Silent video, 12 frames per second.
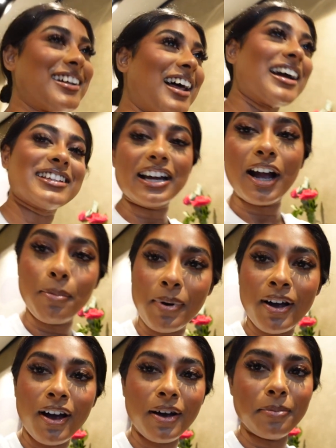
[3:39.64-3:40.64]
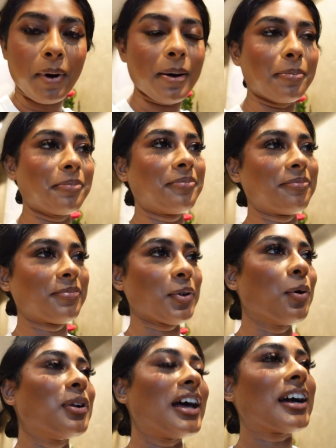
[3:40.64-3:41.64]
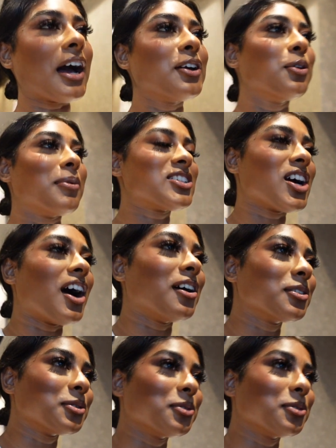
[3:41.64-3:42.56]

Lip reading: Like, it's like I'm her mum. Or like, you're my child.